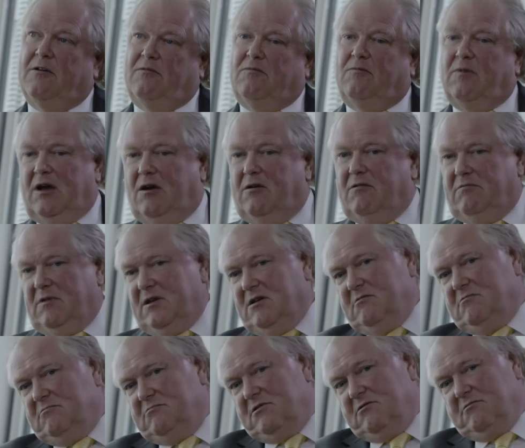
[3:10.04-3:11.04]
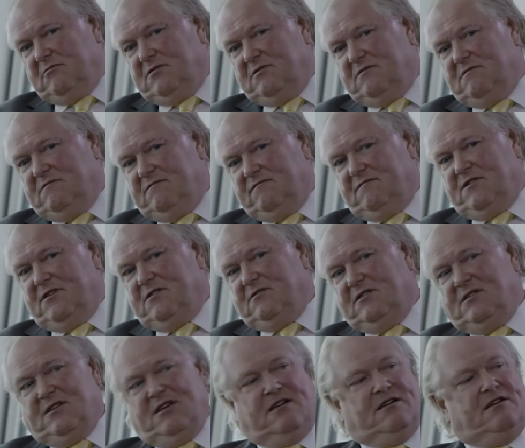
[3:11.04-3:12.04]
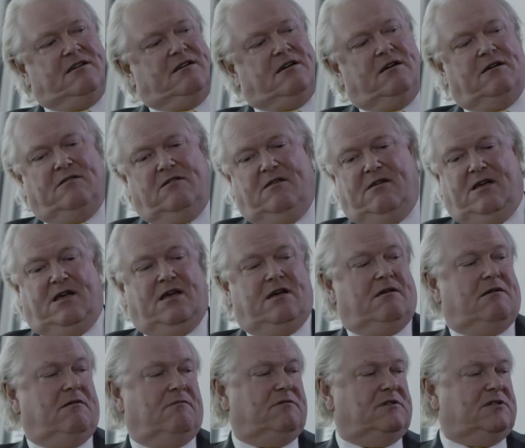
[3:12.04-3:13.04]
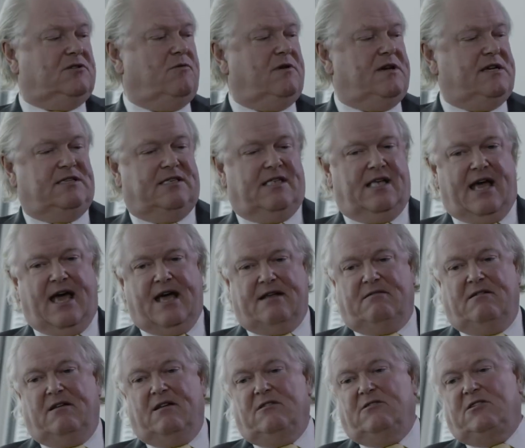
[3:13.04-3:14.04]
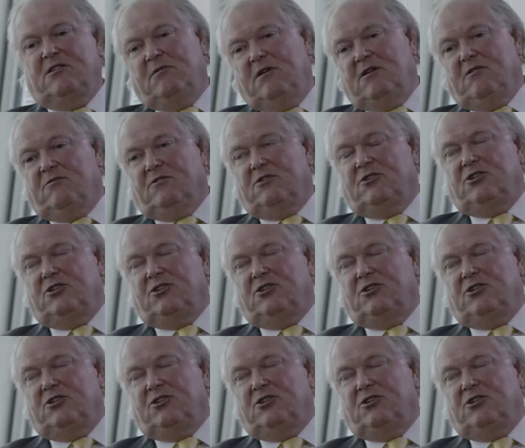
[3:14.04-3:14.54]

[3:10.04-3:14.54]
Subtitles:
well, we'll sort of cut here, cut there, squeeze that, do it on the